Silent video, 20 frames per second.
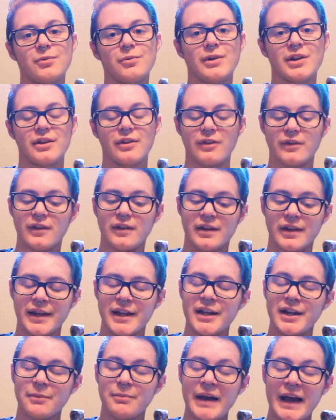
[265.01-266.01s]
with the
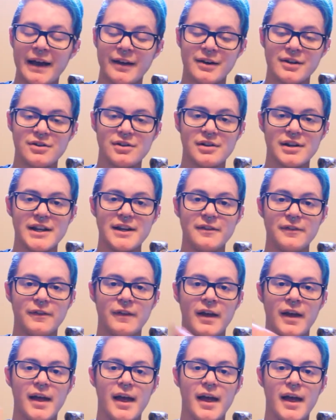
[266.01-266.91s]
heating pad underneath.